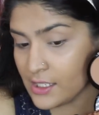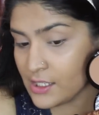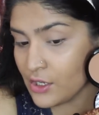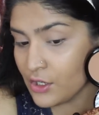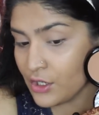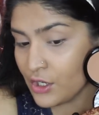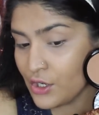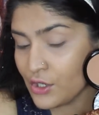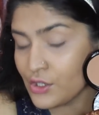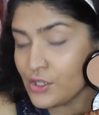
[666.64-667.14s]
It's
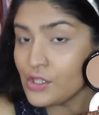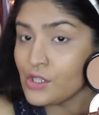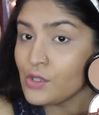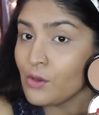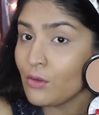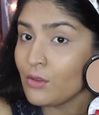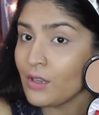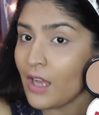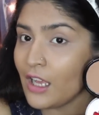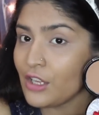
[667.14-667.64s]
going to look
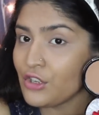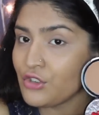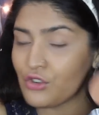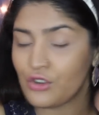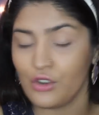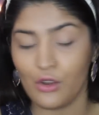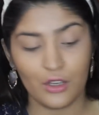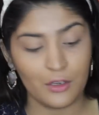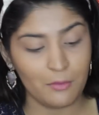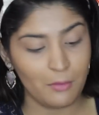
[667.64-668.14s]
so
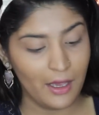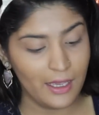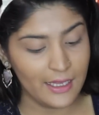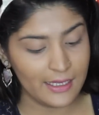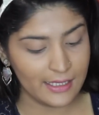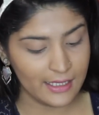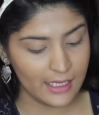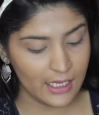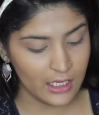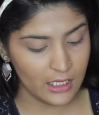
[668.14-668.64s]
natural on
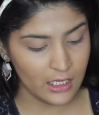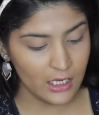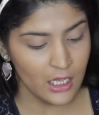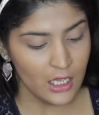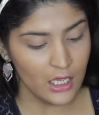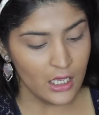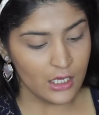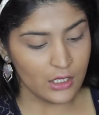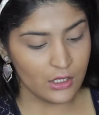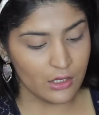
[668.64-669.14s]
my
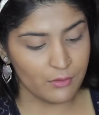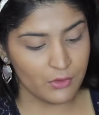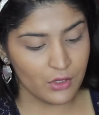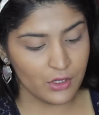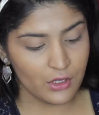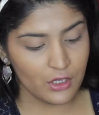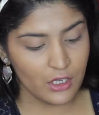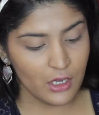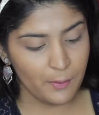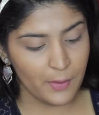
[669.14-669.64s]
skin. So I'm
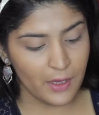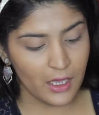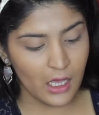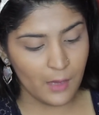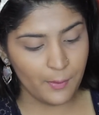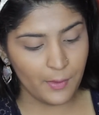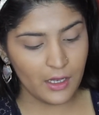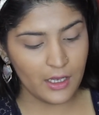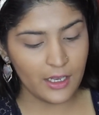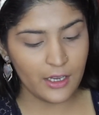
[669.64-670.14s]
just going to pick
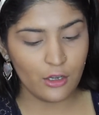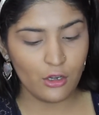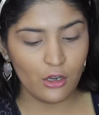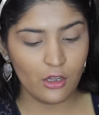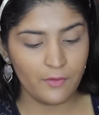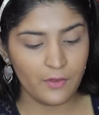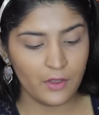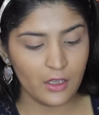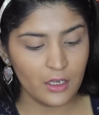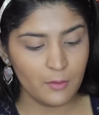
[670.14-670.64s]
up a little
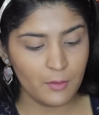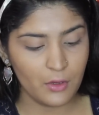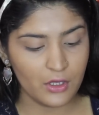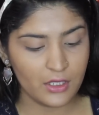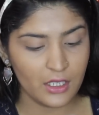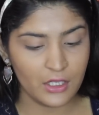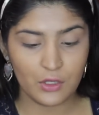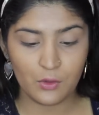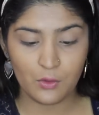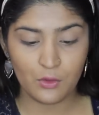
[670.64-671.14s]
of it
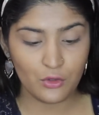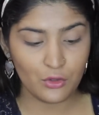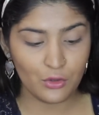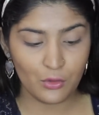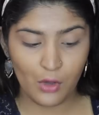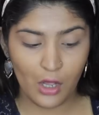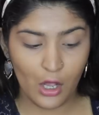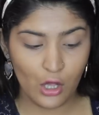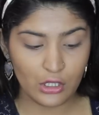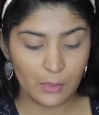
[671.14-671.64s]
because I don't
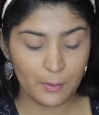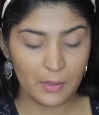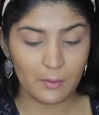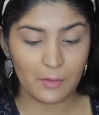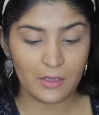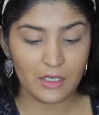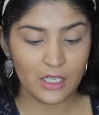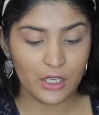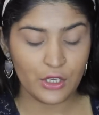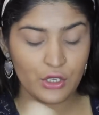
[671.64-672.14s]
know how the
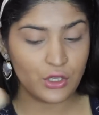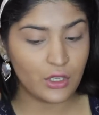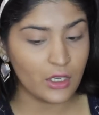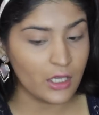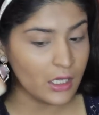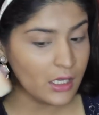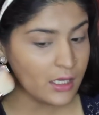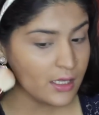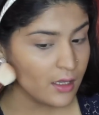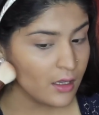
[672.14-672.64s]
pigmentation
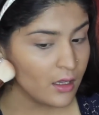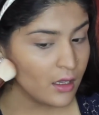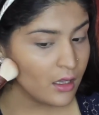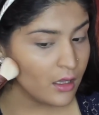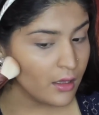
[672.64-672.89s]
is.